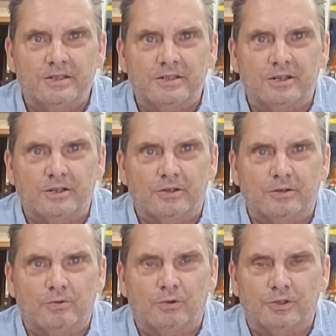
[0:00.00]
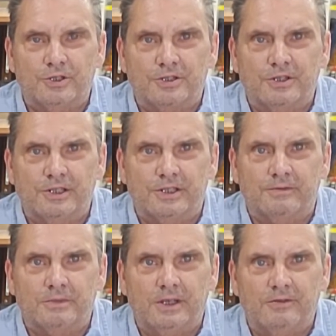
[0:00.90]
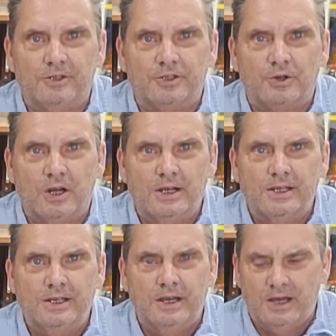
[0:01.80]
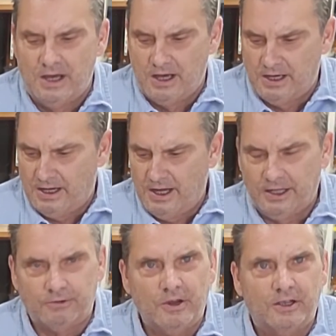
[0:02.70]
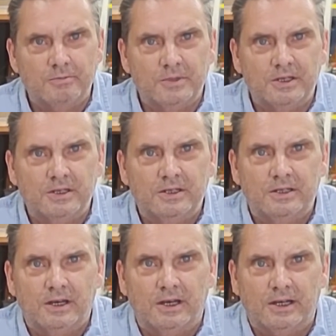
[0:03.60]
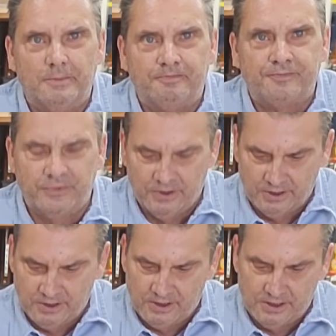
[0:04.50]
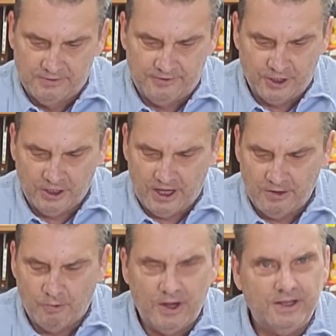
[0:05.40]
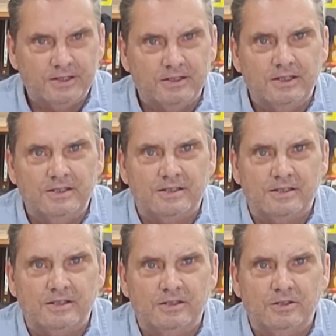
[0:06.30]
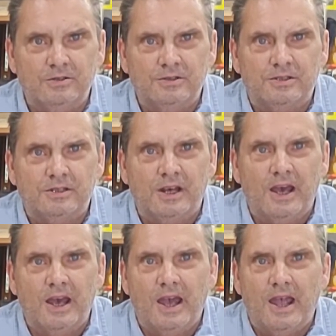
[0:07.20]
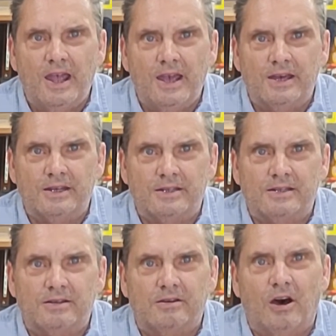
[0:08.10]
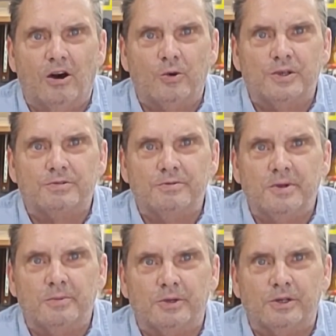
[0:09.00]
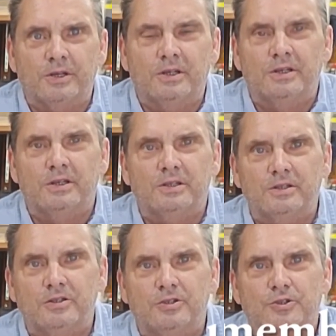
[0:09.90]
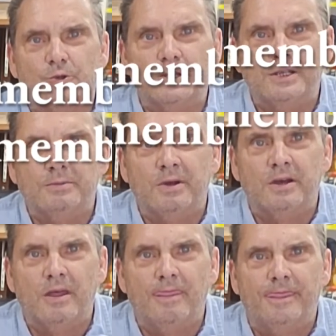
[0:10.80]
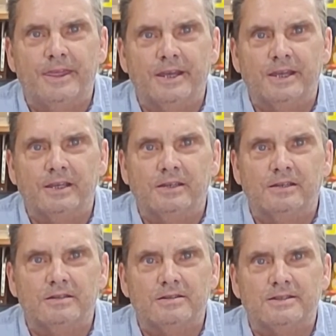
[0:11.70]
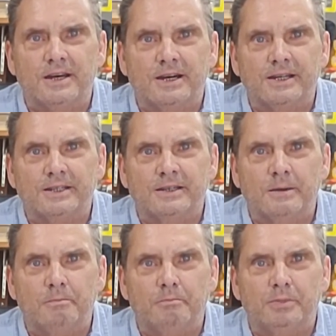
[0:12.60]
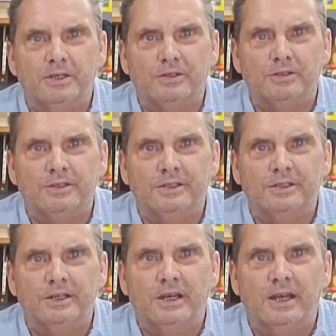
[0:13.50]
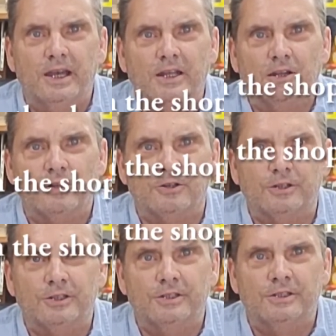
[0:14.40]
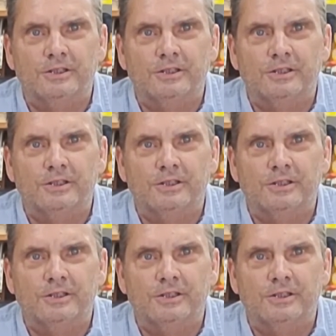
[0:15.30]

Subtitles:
so we're just gonna give it a try. Highly recommended. Very lightweight, easy to use, and always remember: dream, think, design, build, and learn.